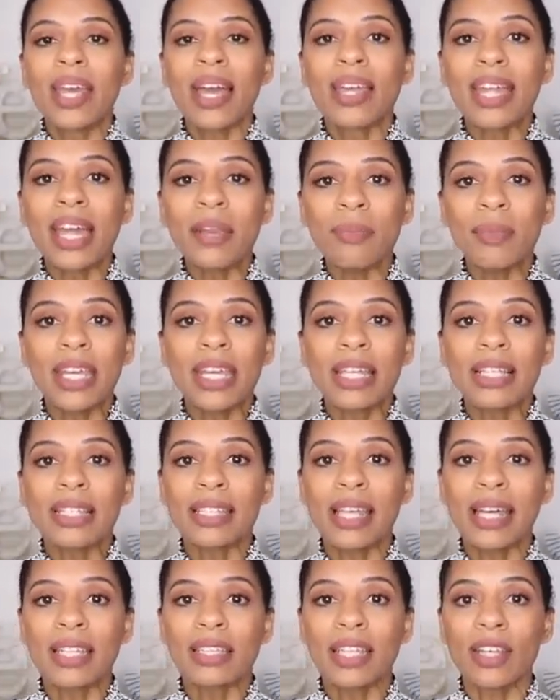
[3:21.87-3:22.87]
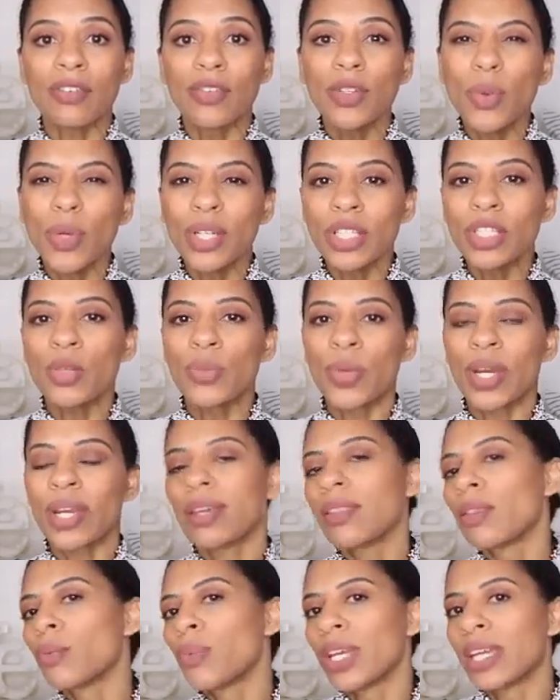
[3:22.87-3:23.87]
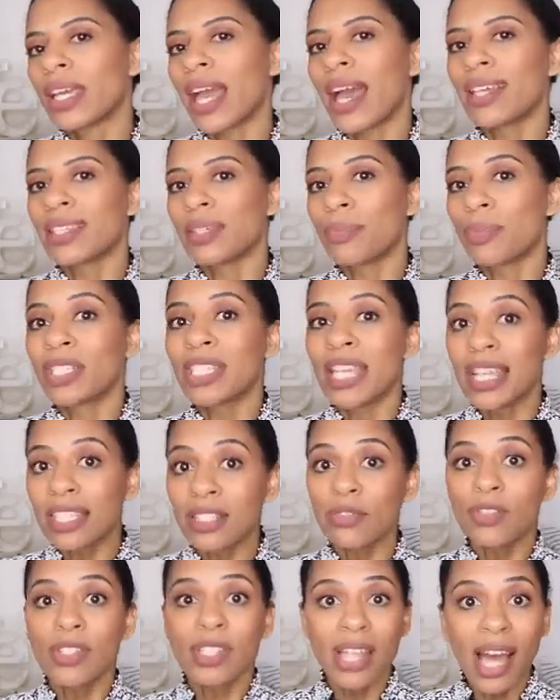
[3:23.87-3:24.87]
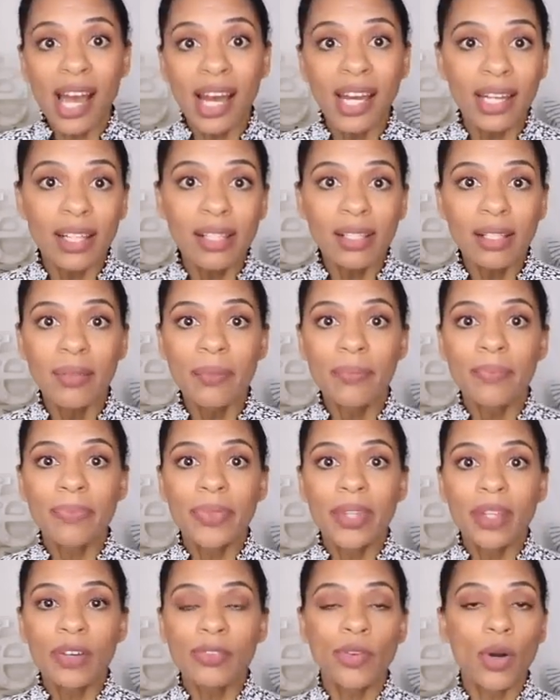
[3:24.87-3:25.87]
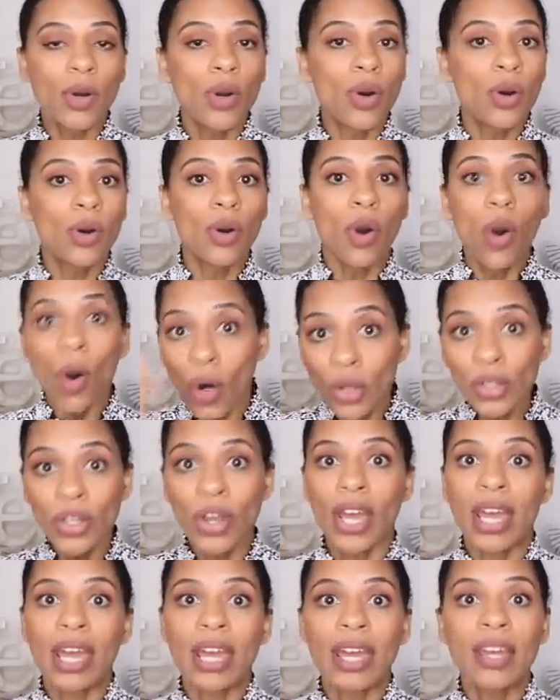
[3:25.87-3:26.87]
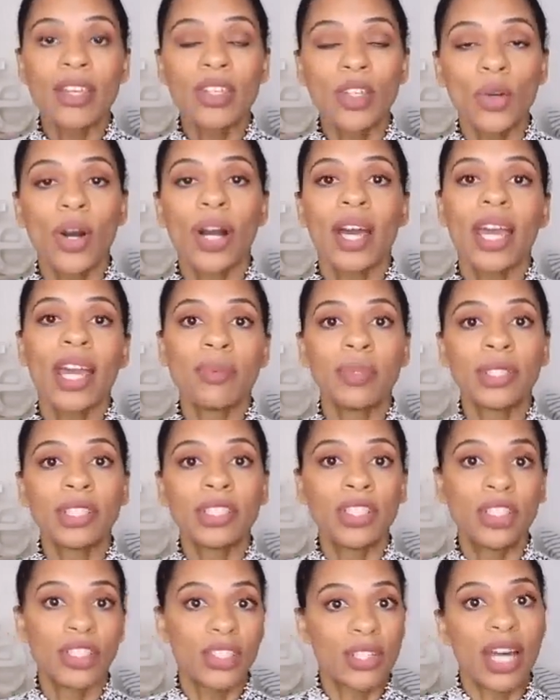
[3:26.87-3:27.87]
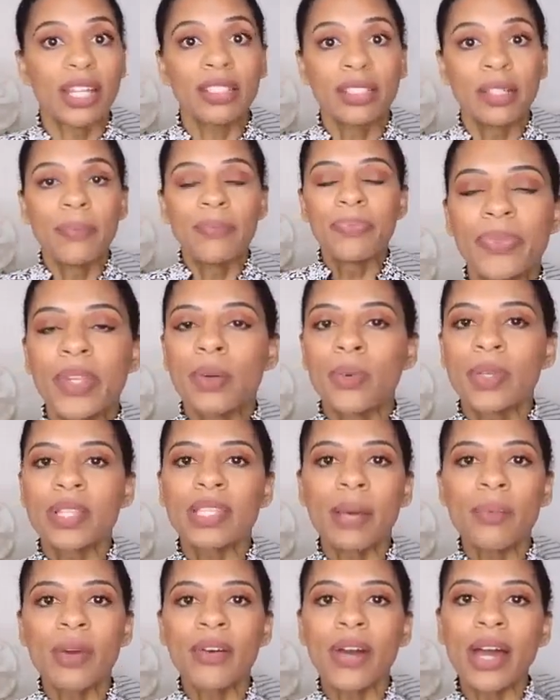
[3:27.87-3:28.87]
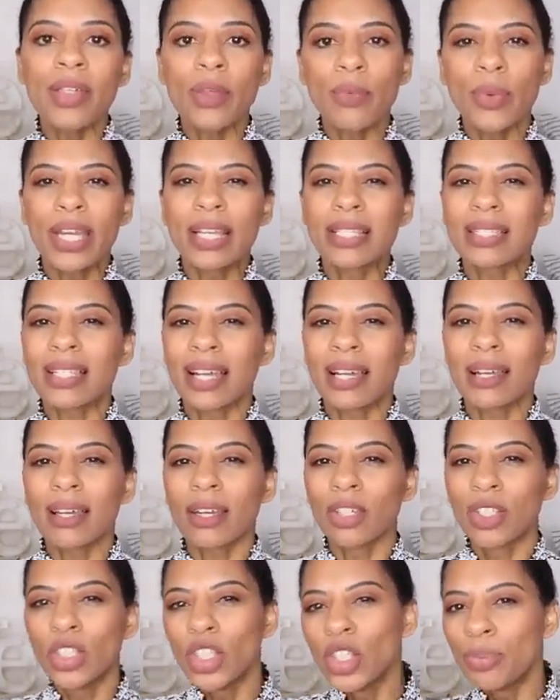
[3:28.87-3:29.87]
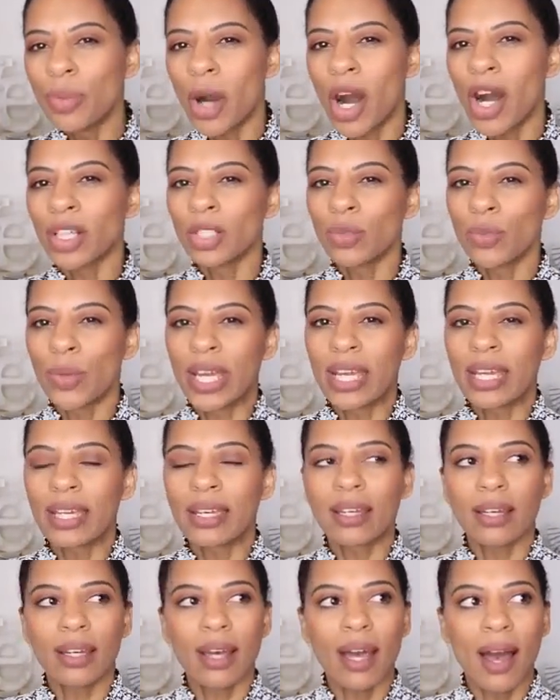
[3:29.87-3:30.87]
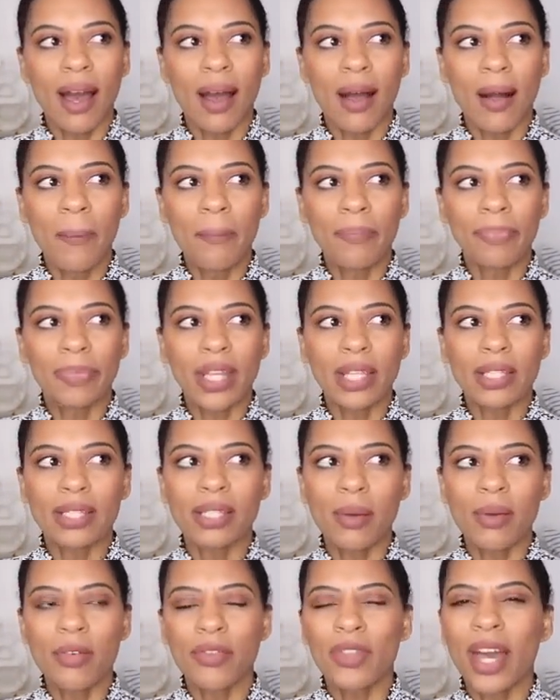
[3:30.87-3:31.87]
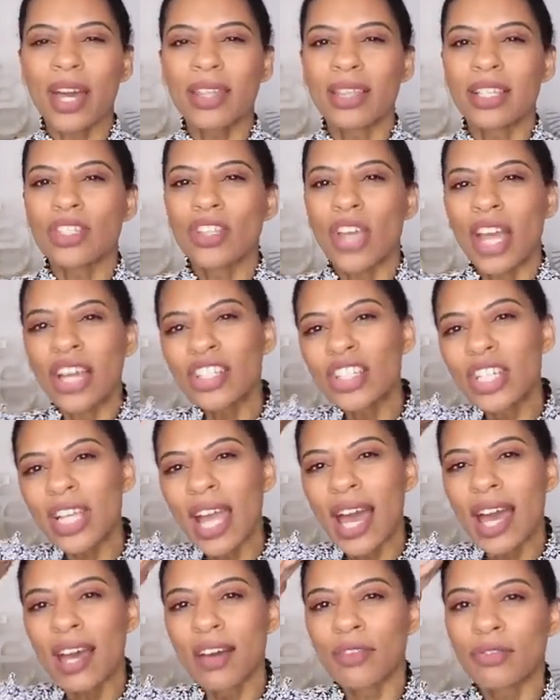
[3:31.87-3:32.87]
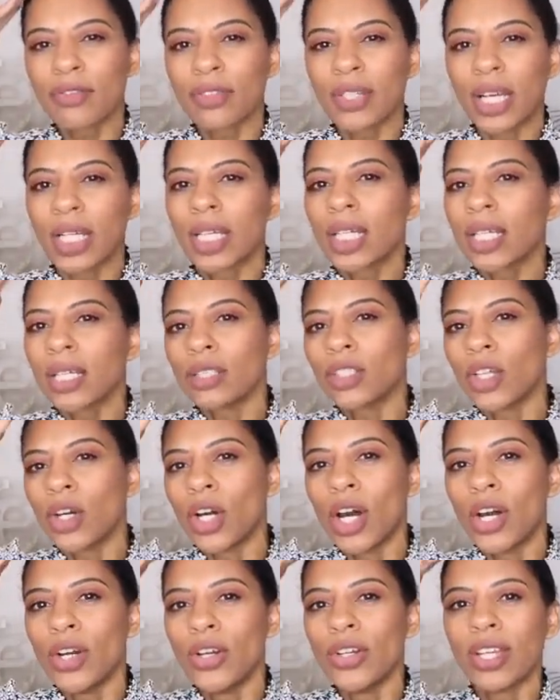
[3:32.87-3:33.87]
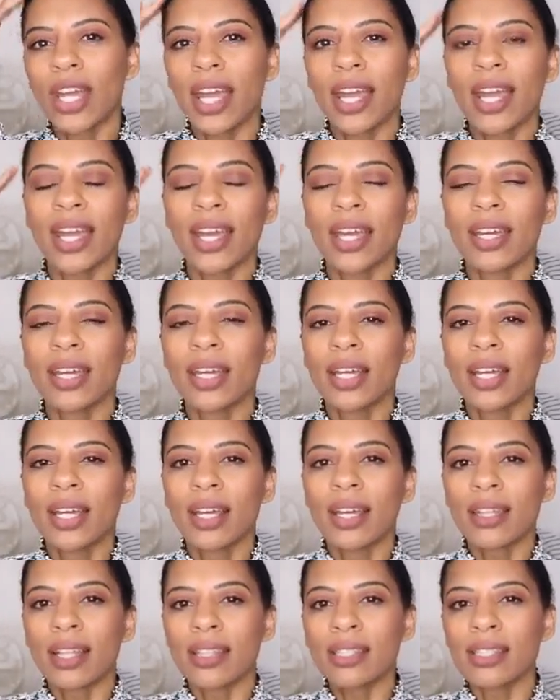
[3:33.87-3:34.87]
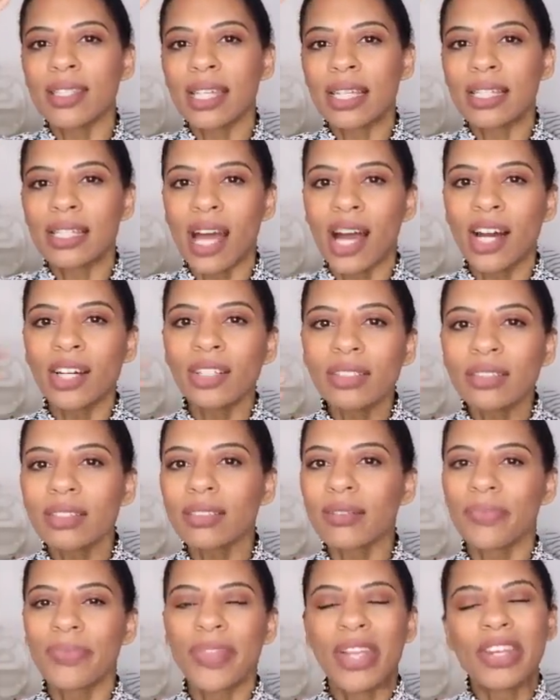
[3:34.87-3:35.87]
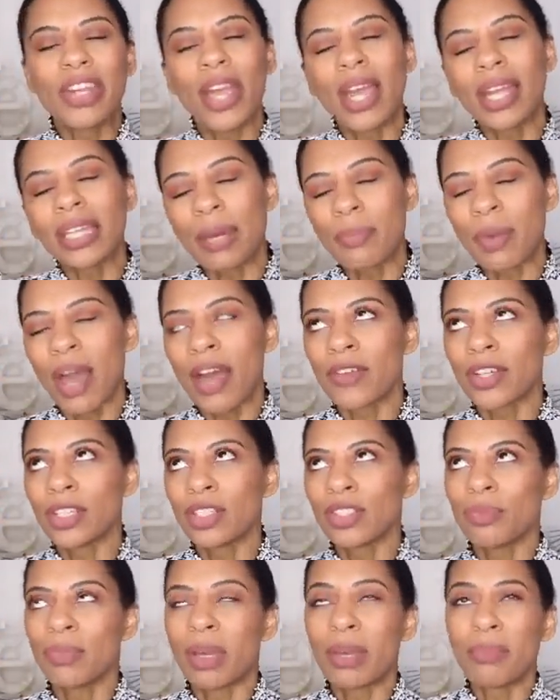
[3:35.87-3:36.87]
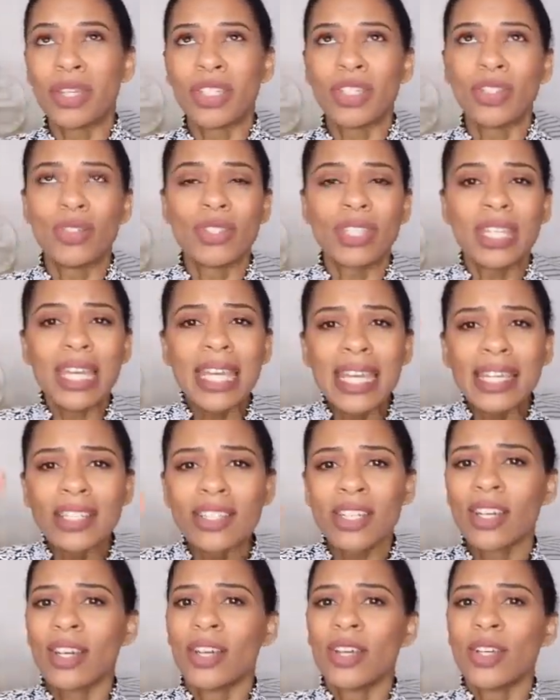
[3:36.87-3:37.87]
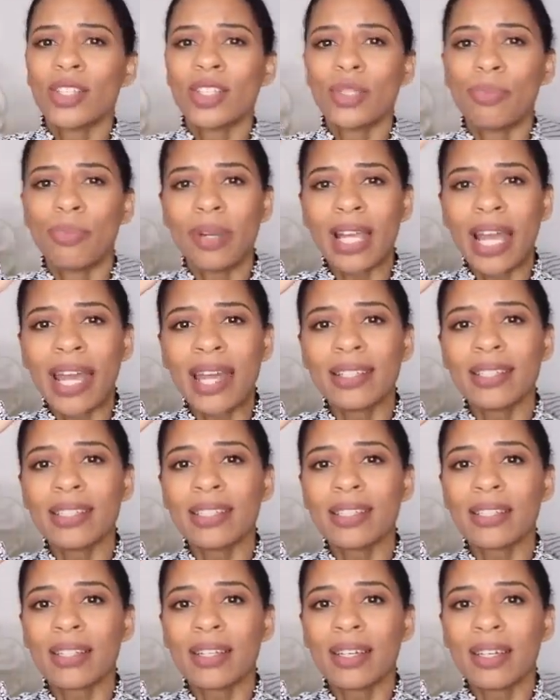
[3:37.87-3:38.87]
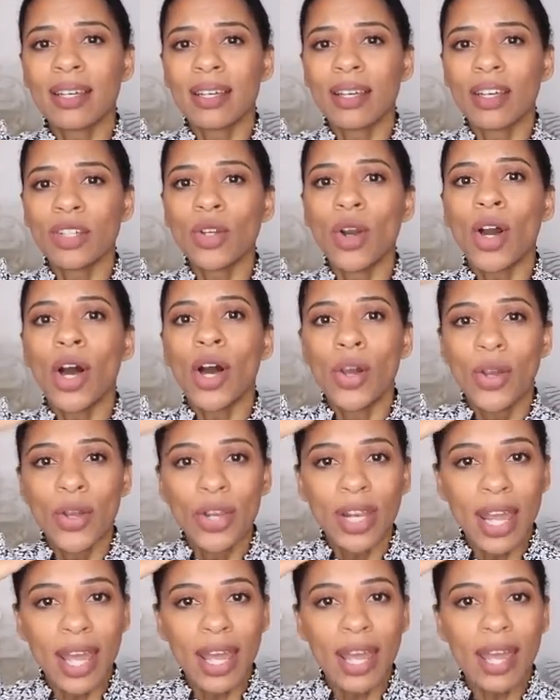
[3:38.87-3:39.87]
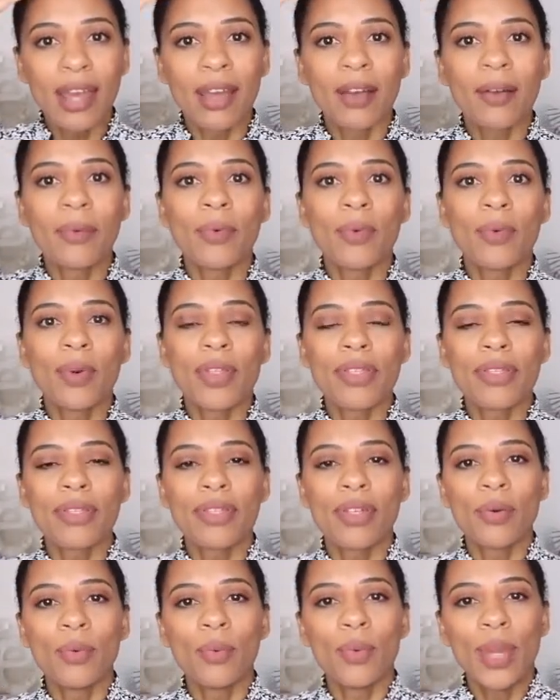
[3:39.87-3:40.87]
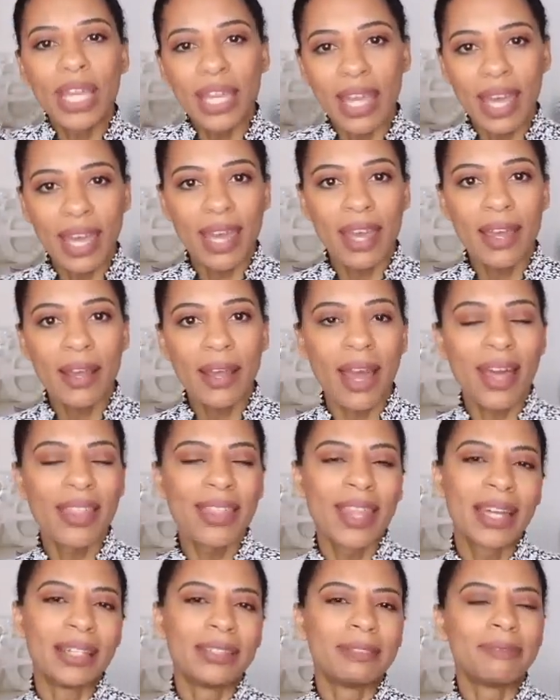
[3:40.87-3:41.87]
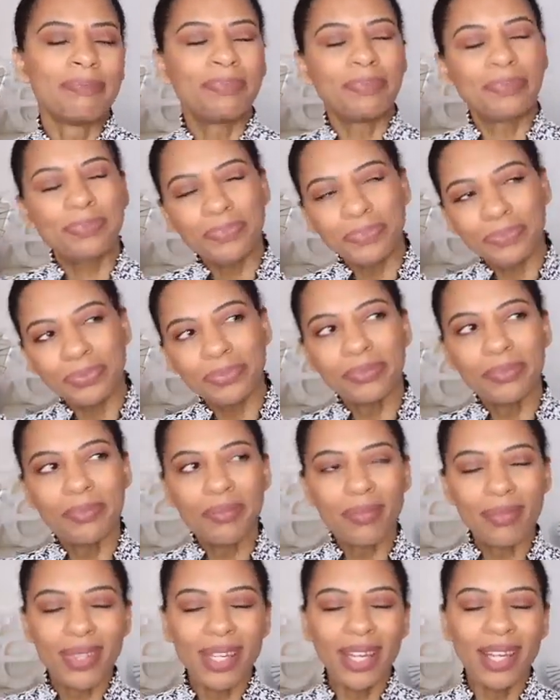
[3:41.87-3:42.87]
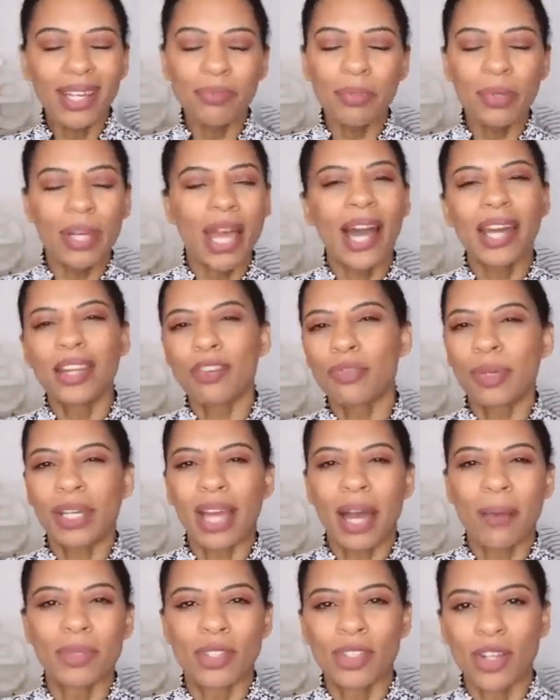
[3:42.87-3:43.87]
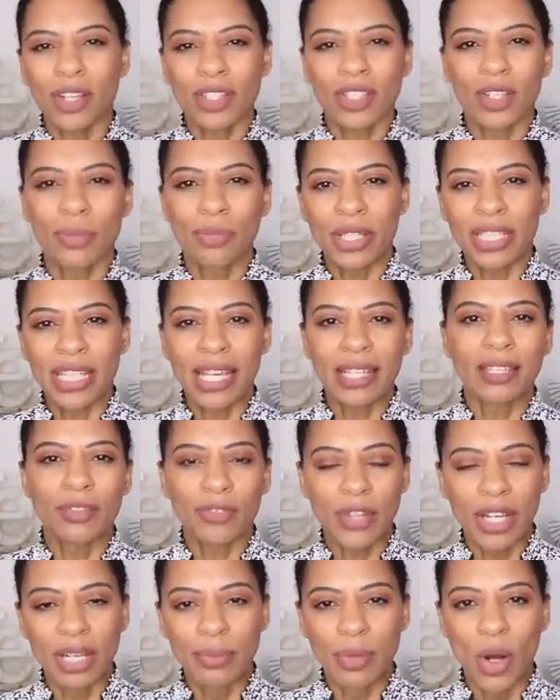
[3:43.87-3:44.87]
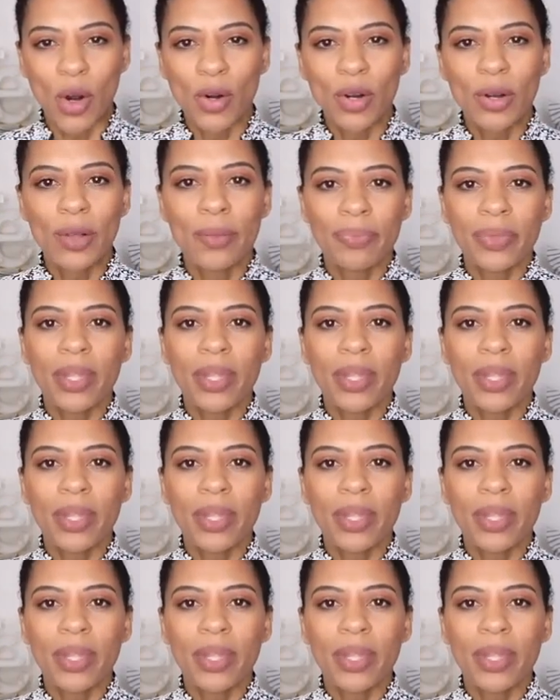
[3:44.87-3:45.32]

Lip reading: And that means that if you wanted to wear the wig as a protective style for all your hair, you are able to do that. With some other wigs, like a U-part wig, and some of the others, you actually have like your own hair that sticks out, and then you end up having to maybe use heat to blend your own hair with the wig hair, and then it kind of becomes not so protective anymore.